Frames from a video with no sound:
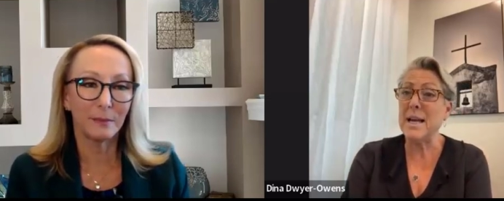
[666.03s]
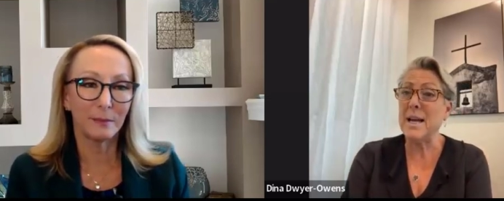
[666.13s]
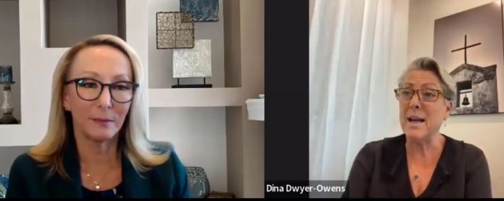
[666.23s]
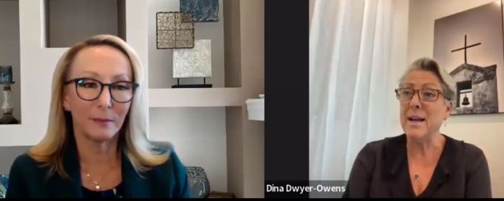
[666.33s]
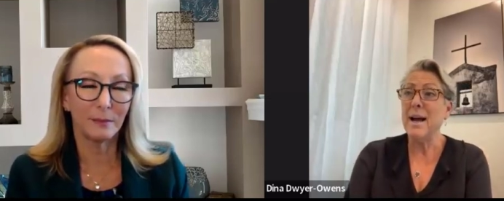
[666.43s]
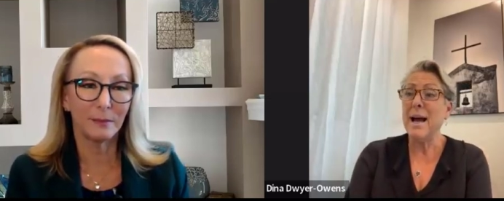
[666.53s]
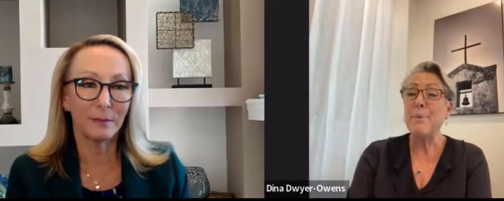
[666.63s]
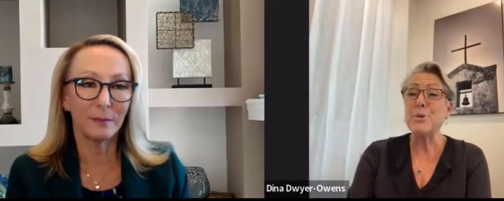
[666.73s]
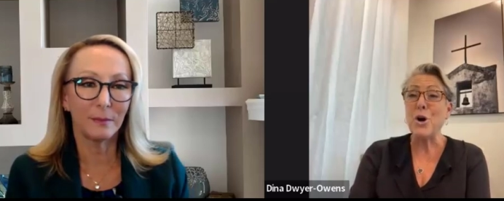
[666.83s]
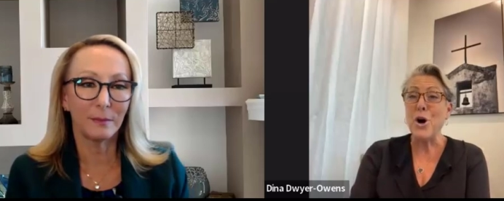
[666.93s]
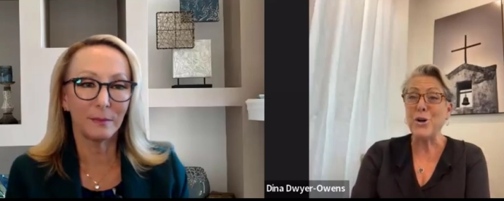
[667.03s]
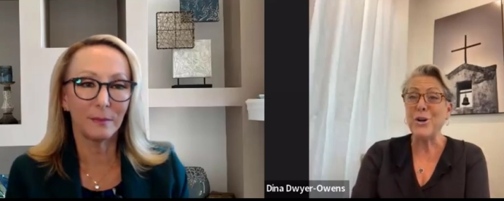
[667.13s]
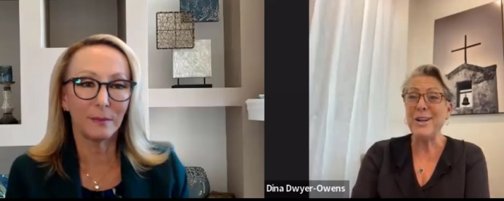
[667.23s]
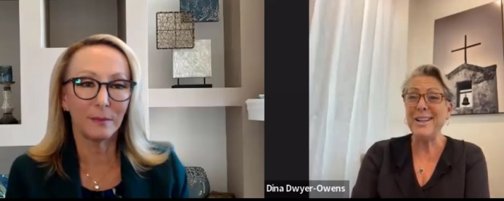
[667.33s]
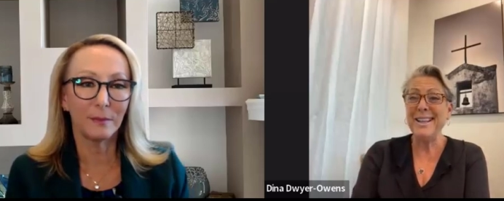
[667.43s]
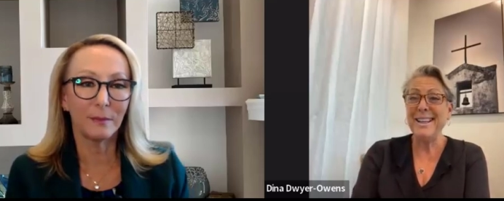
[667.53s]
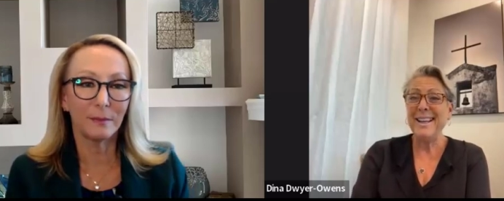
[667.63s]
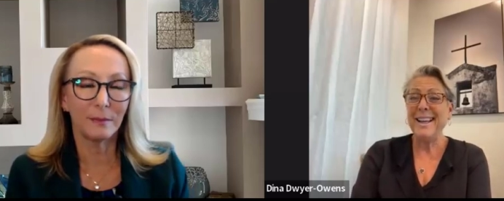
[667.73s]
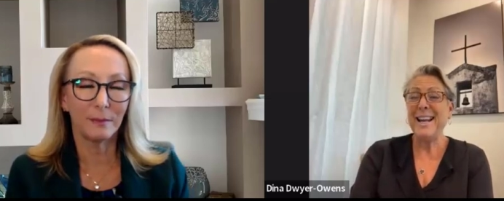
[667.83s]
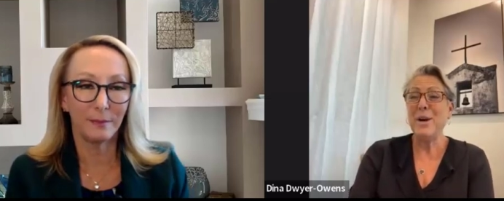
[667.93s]
Speaker 1: I, I was honored
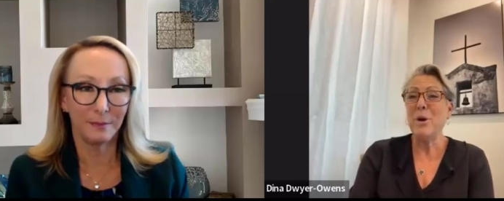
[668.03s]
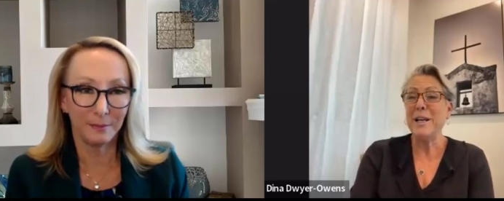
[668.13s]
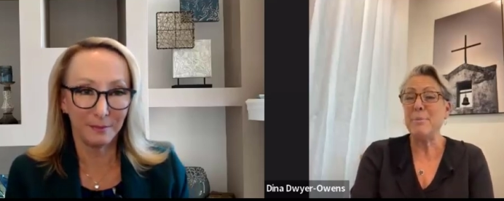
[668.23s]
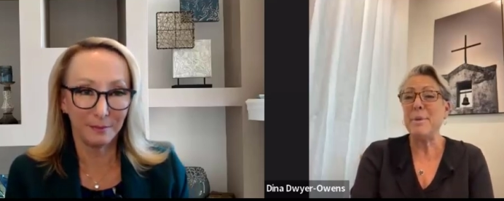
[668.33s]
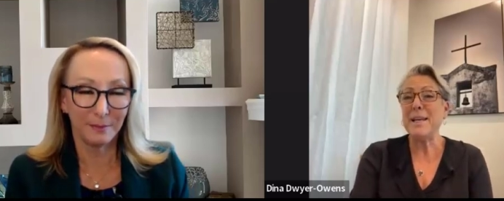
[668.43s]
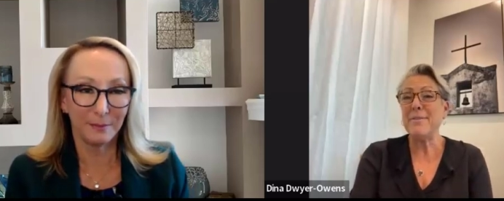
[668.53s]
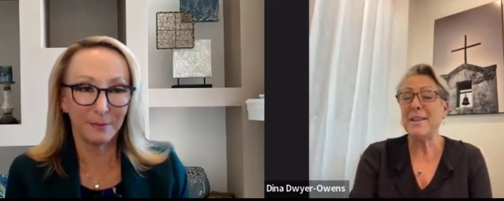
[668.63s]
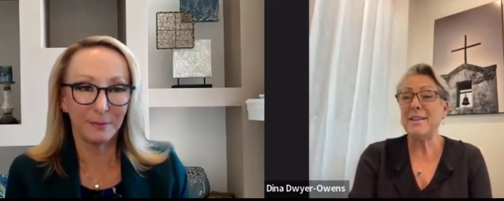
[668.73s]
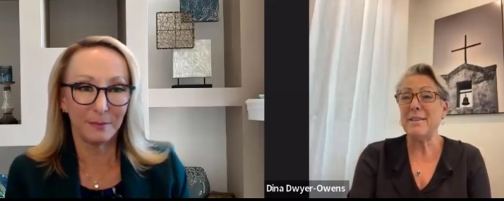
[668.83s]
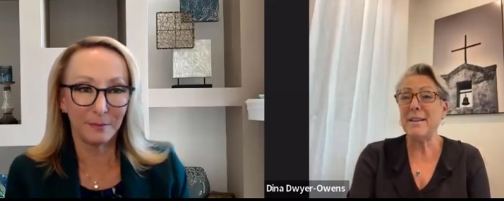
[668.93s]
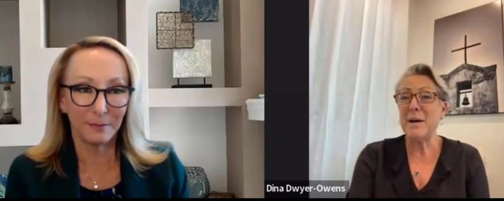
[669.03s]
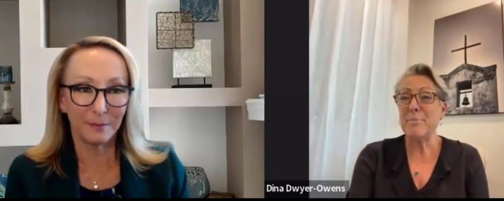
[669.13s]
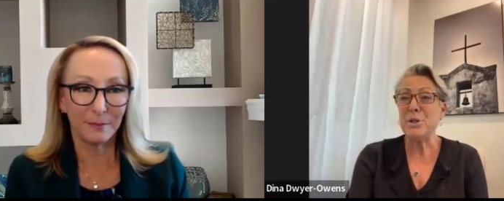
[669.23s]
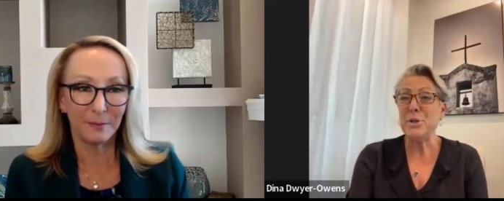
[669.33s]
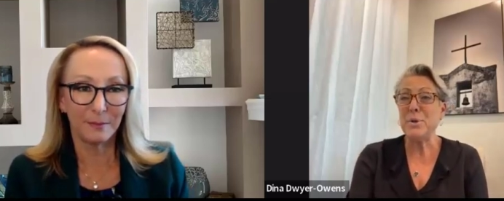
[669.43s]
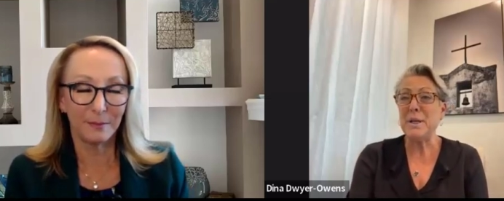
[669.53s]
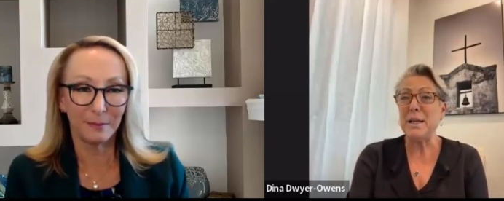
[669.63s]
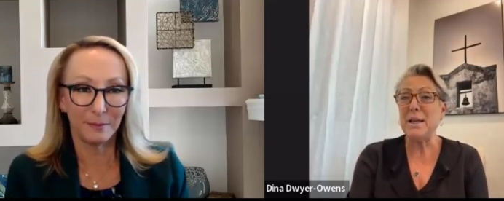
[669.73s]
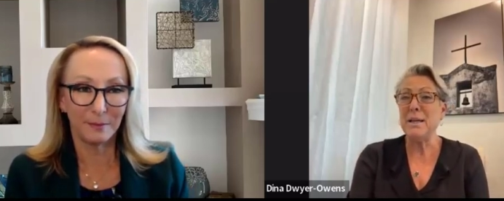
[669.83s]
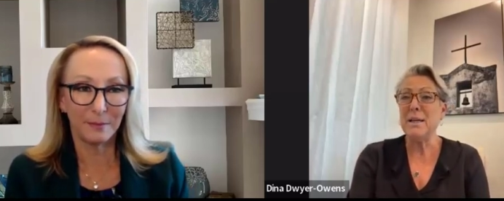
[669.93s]
and I wanted to be given the, the
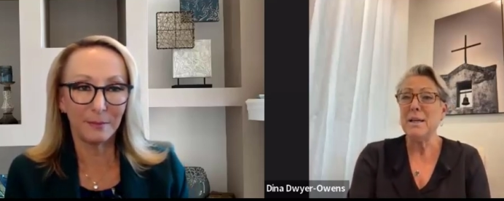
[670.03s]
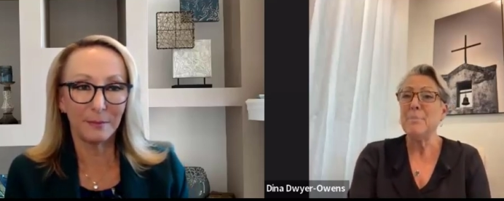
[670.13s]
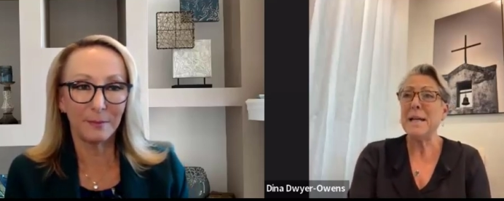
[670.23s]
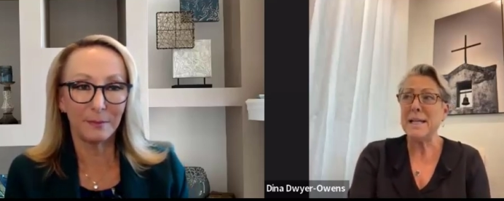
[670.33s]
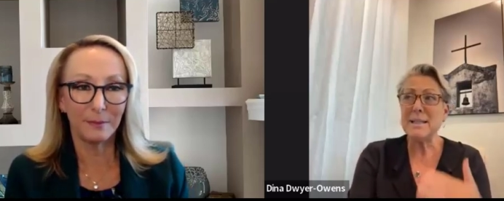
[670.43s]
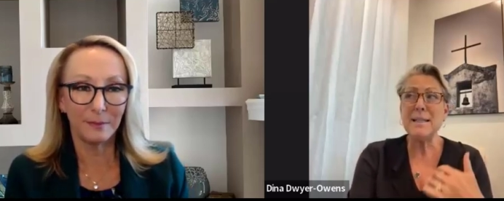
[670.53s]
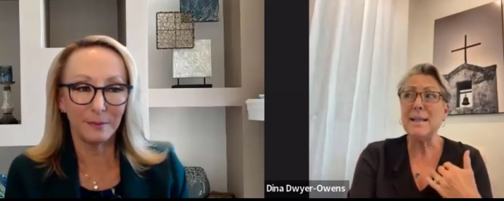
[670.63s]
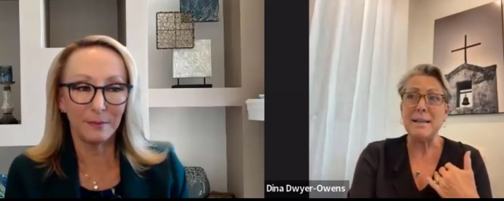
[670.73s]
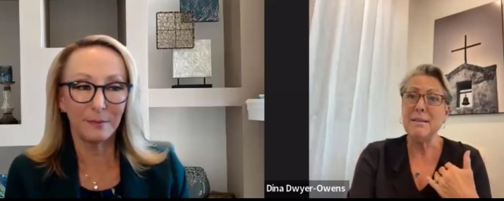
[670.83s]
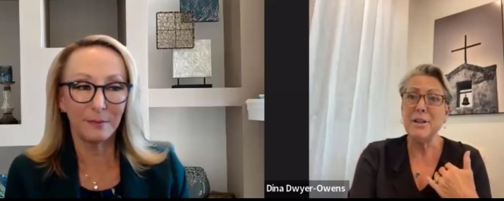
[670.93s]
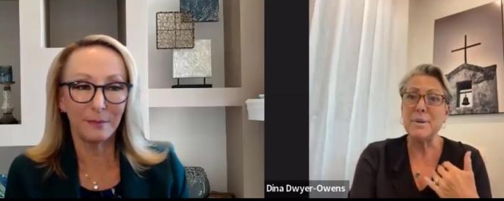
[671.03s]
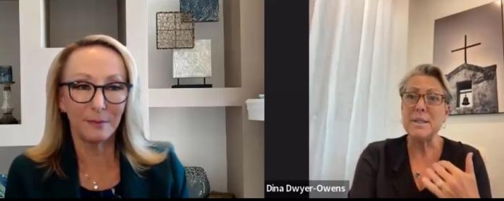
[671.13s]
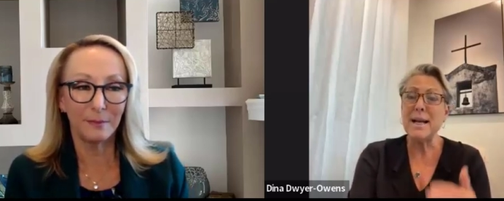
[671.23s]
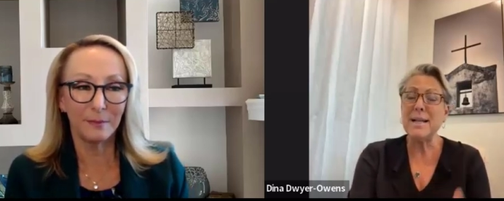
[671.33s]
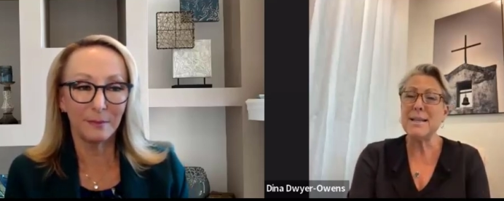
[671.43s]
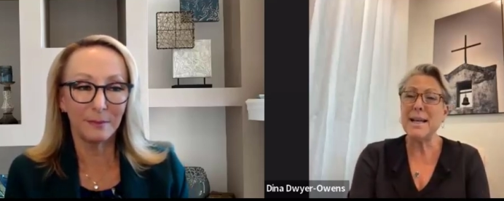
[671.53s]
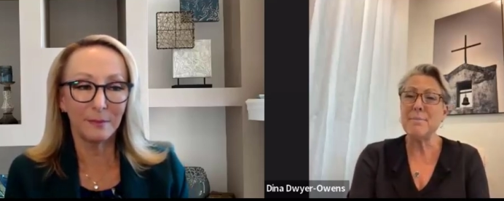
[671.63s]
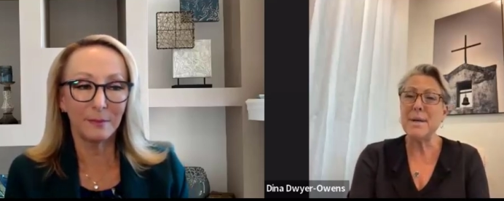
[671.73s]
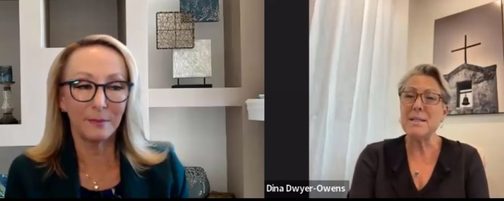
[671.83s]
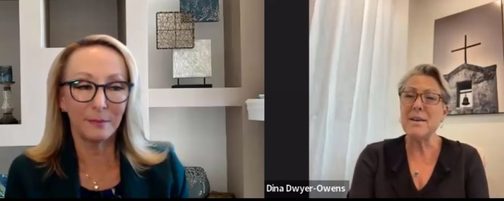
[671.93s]
opportunity, but I did, you know, inside say to
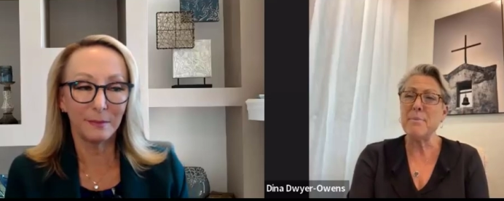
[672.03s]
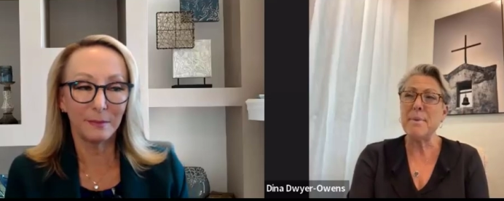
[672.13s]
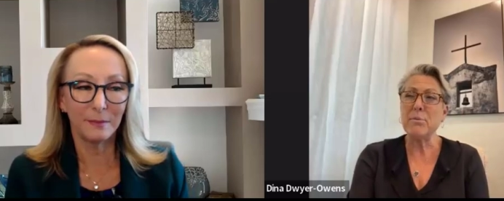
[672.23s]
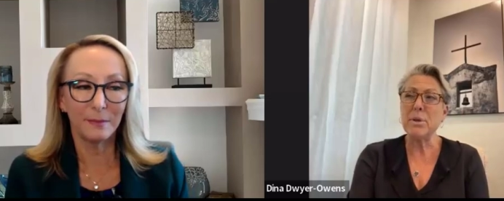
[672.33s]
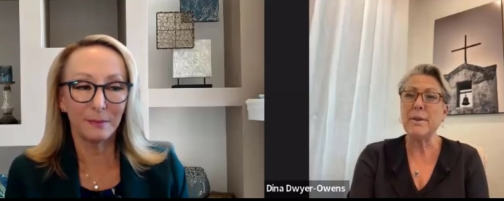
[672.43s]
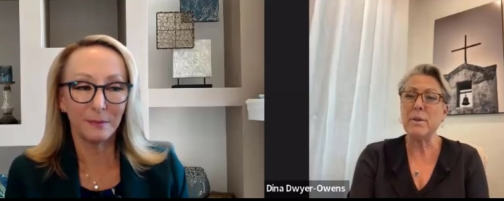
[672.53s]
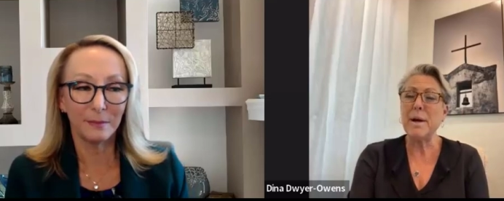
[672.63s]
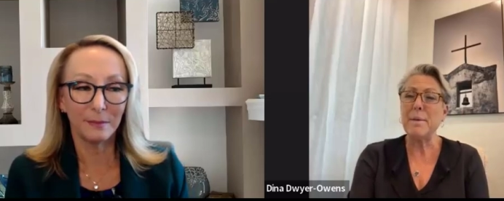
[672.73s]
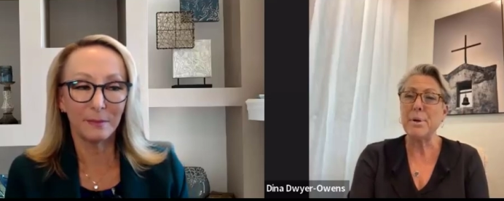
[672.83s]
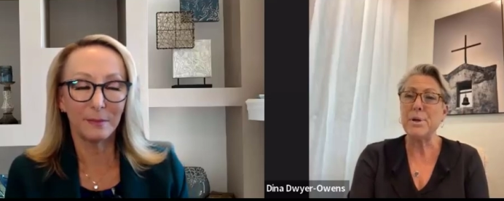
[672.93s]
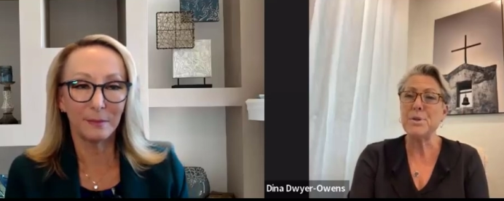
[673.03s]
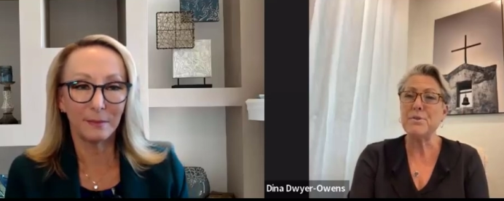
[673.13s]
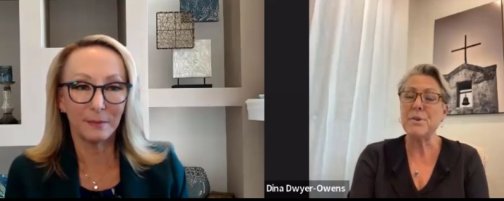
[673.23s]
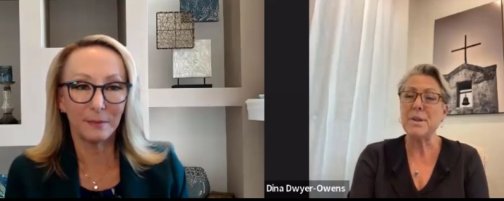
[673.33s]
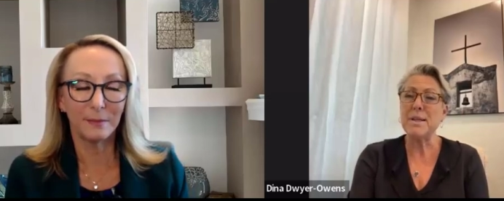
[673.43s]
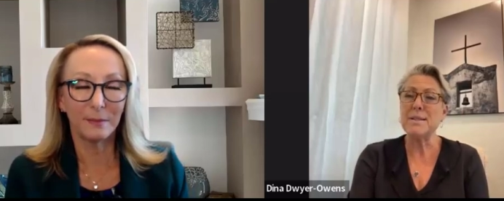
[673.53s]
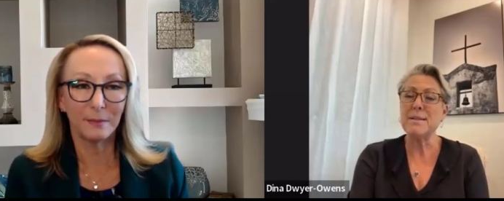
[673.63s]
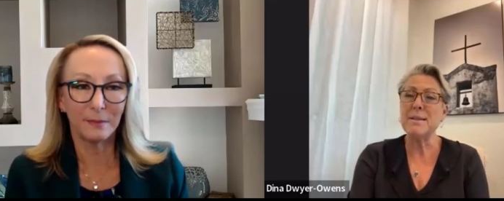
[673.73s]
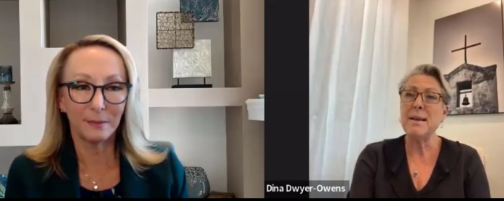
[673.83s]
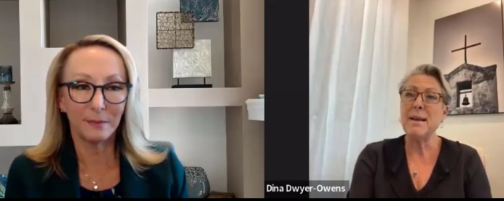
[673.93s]
myself, am I really the right person for
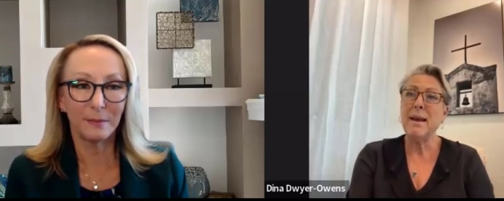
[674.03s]
this?